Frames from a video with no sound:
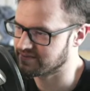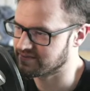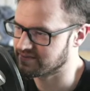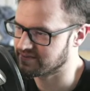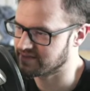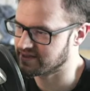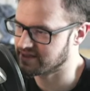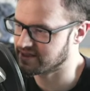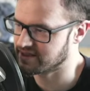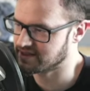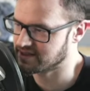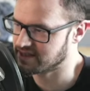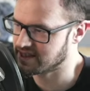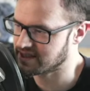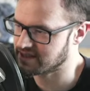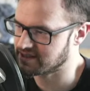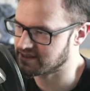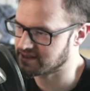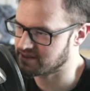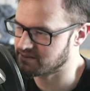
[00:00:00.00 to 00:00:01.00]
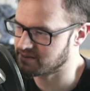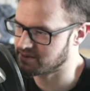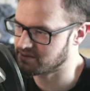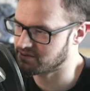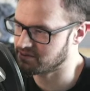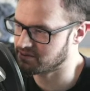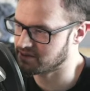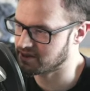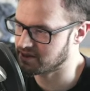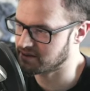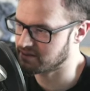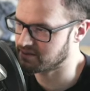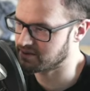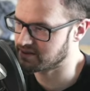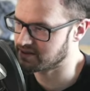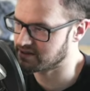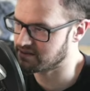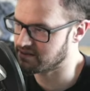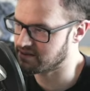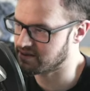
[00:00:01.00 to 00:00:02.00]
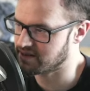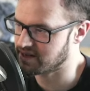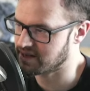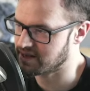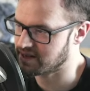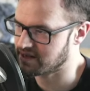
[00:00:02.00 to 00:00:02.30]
Oh, Jacqueline's going to be really pleased with that.